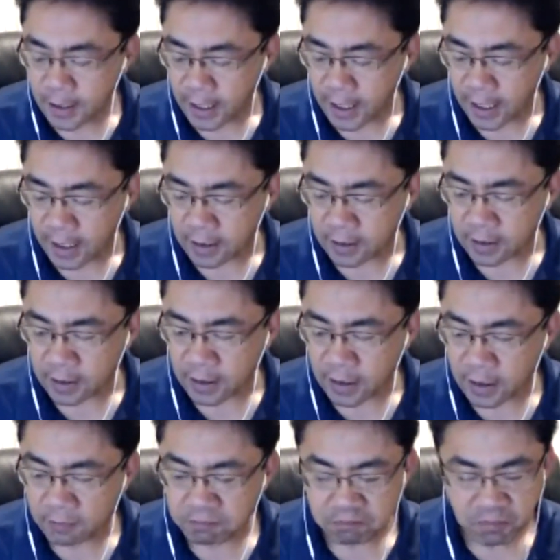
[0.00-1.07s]
And
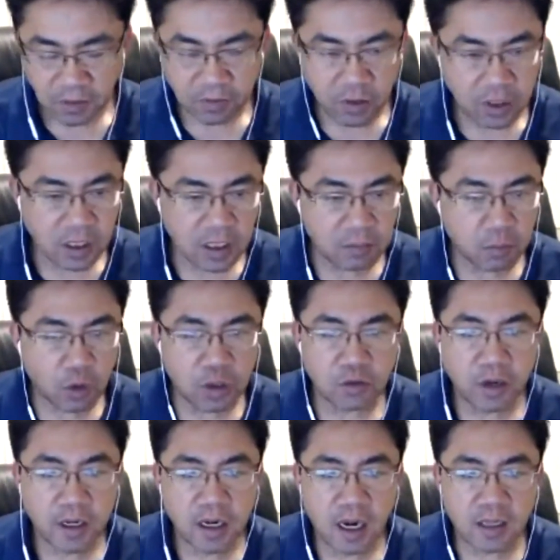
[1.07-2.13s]
if you need more
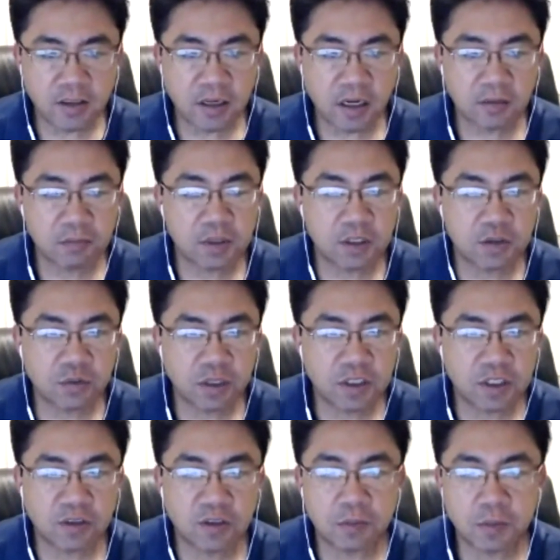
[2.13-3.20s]
direct contact, please reach
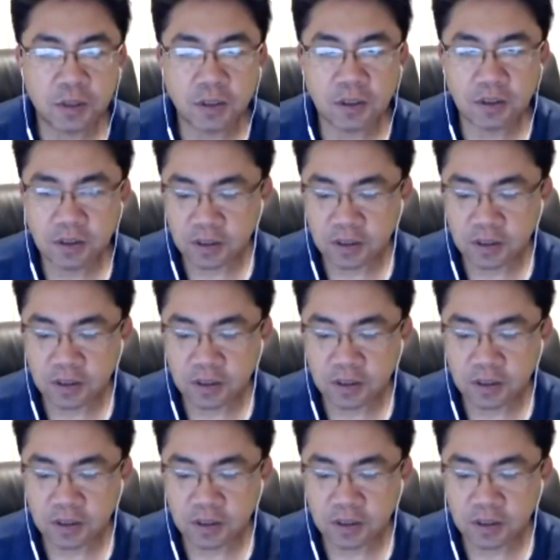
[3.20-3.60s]
out to Bill.